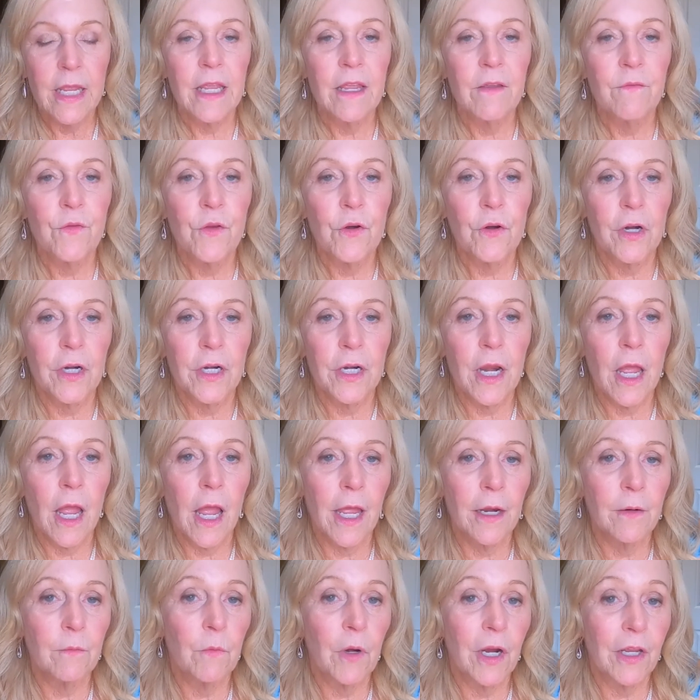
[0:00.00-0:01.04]
If you're a
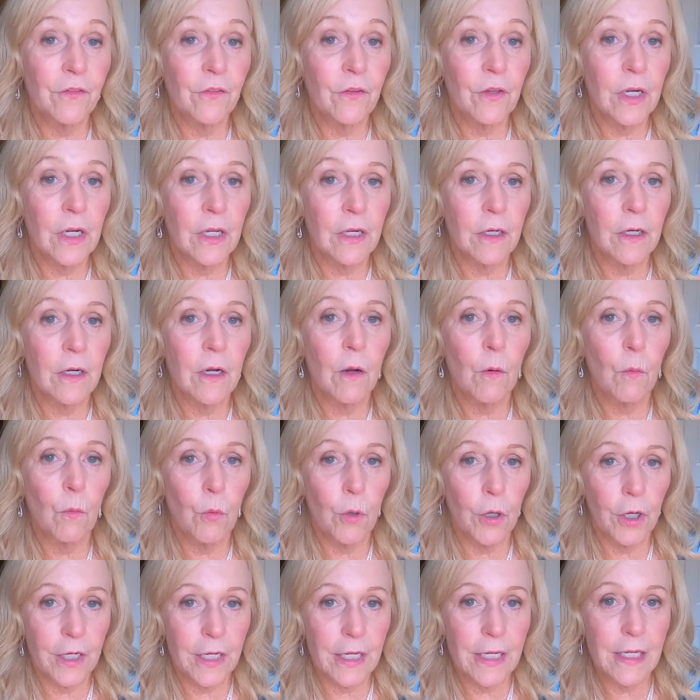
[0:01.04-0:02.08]
non-resident
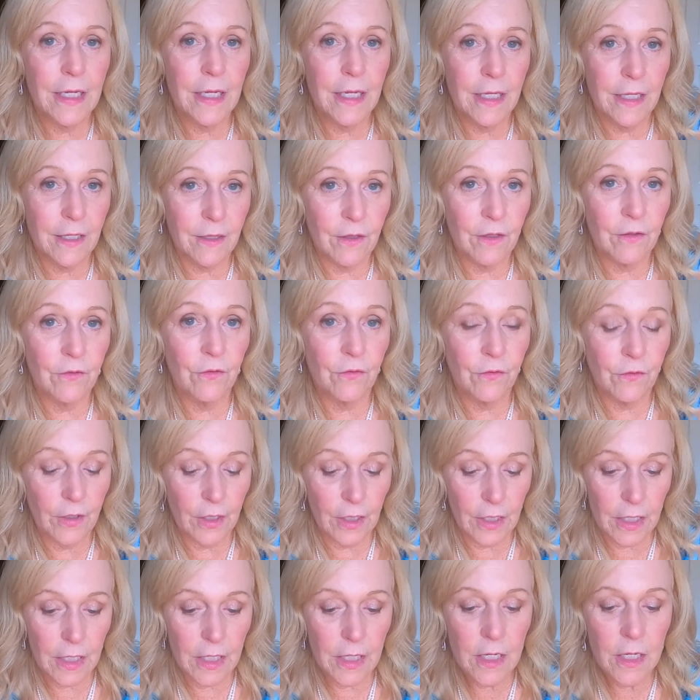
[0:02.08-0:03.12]
working in the
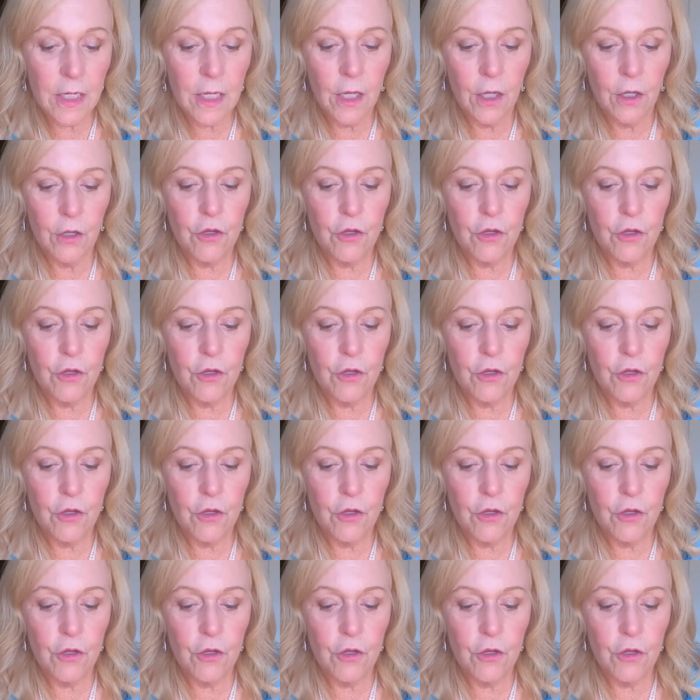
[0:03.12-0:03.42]
city,